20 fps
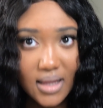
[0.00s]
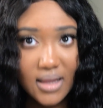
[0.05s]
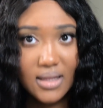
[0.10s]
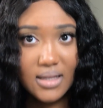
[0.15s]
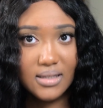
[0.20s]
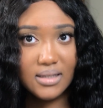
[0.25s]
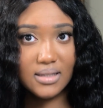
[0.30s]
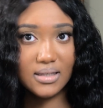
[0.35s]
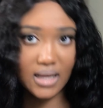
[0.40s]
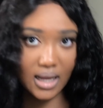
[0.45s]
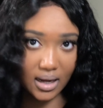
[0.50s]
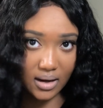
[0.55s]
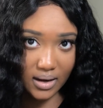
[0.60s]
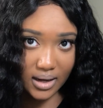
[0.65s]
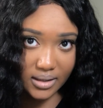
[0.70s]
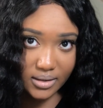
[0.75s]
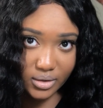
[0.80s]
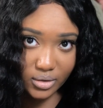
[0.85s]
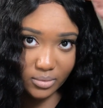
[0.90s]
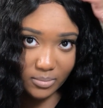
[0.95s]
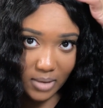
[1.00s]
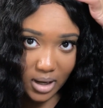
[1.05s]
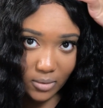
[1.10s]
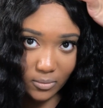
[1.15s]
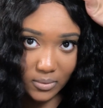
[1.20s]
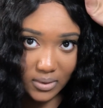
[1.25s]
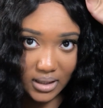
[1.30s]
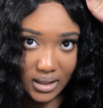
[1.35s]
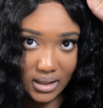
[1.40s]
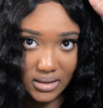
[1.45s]
This is how I do my
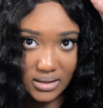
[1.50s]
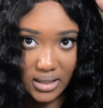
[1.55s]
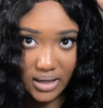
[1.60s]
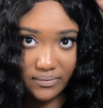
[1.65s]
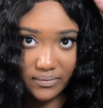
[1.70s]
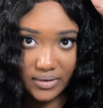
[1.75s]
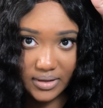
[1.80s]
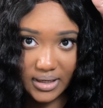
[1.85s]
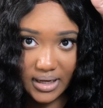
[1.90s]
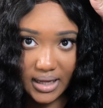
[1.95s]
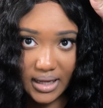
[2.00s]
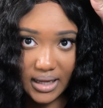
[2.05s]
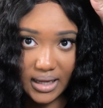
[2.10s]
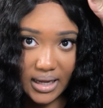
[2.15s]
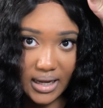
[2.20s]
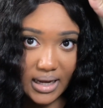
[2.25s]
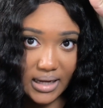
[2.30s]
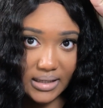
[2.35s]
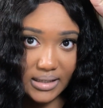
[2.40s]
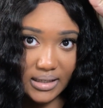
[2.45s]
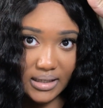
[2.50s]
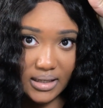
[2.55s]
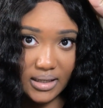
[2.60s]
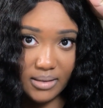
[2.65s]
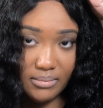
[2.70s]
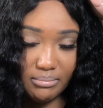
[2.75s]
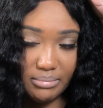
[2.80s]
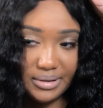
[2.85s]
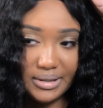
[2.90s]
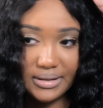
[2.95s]
wigs every day. I
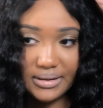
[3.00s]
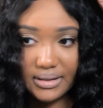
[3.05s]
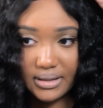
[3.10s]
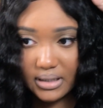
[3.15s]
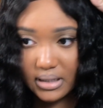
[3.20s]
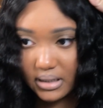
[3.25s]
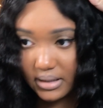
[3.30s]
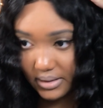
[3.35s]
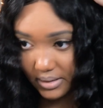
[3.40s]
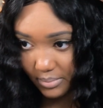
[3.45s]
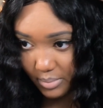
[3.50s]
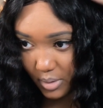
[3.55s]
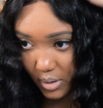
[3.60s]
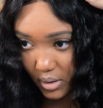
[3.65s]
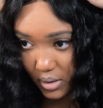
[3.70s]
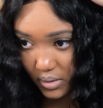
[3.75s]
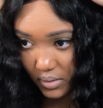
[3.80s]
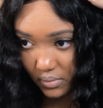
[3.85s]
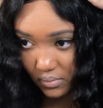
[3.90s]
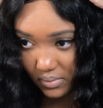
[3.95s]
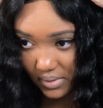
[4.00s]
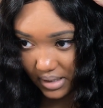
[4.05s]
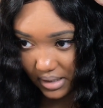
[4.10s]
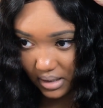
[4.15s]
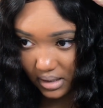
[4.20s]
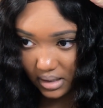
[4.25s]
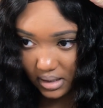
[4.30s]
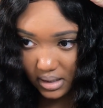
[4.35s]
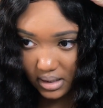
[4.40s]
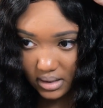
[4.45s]
didn't put the clip all the
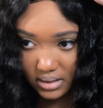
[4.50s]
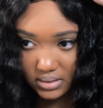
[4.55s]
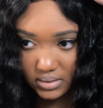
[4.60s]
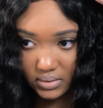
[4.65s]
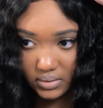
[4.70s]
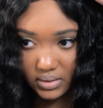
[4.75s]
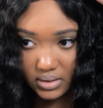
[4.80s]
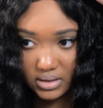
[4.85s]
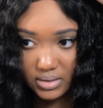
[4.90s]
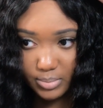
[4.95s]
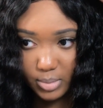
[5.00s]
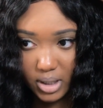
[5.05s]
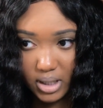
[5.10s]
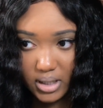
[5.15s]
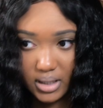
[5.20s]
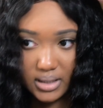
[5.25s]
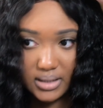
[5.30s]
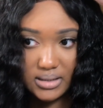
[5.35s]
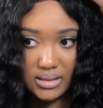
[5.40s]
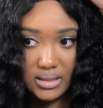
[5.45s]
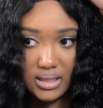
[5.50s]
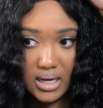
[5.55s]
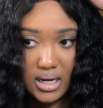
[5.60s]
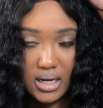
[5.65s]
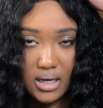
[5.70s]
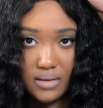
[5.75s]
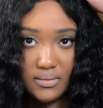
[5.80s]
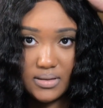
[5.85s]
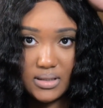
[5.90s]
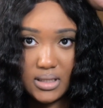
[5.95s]
way in, so this part is
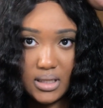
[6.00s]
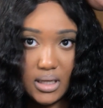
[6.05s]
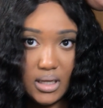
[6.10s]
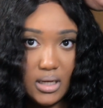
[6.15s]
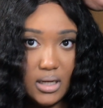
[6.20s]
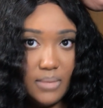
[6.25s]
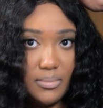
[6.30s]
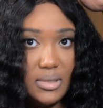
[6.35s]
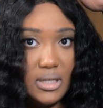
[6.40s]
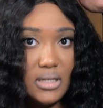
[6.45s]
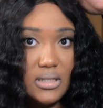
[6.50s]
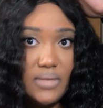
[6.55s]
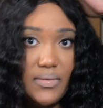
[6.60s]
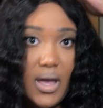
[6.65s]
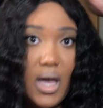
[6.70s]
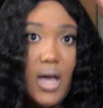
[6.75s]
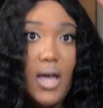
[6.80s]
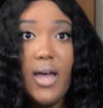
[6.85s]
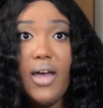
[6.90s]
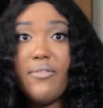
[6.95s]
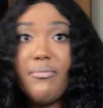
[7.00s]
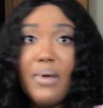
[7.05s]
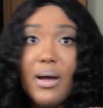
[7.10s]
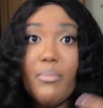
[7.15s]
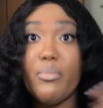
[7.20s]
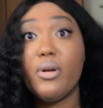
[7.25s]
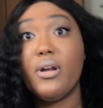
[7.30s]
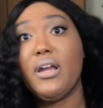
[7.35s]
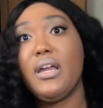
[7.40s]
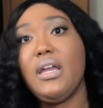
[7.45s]
kind of sticking up because of how I have my
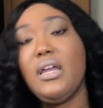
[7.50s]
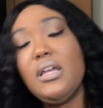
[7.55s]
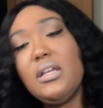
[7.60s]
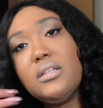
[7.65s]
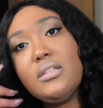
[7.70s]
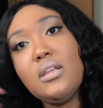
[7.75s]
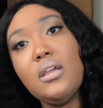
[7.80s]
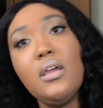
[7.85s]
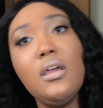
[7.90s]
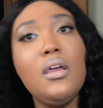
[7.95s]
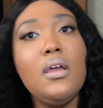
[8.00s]
braids.